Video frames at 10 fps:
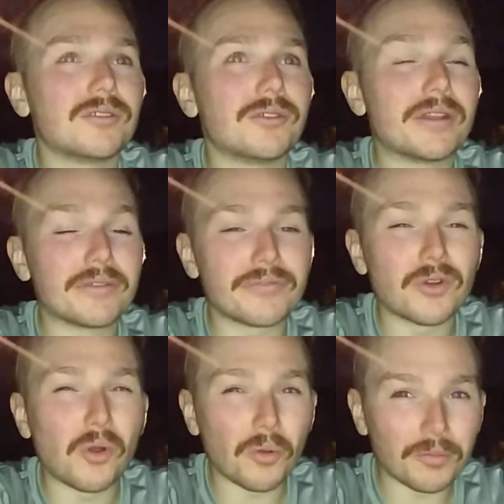
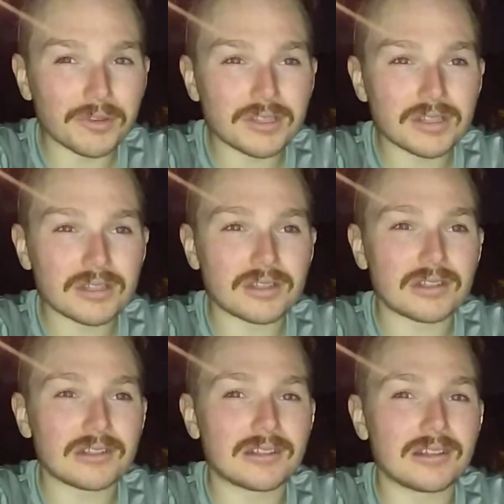uninformed,
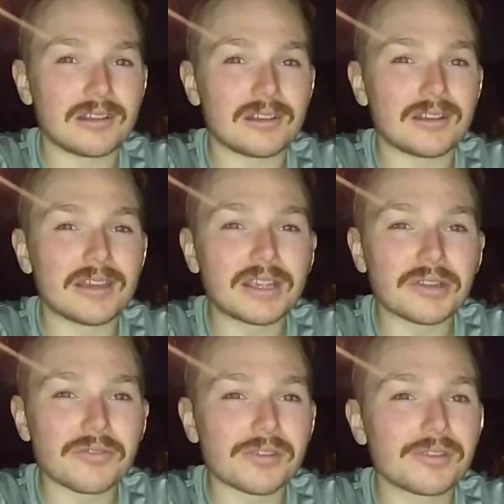
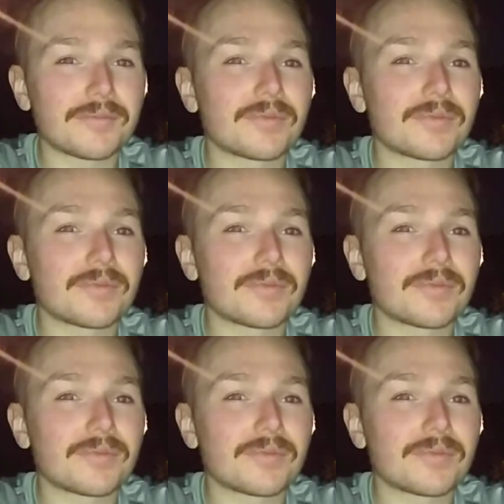ignorant,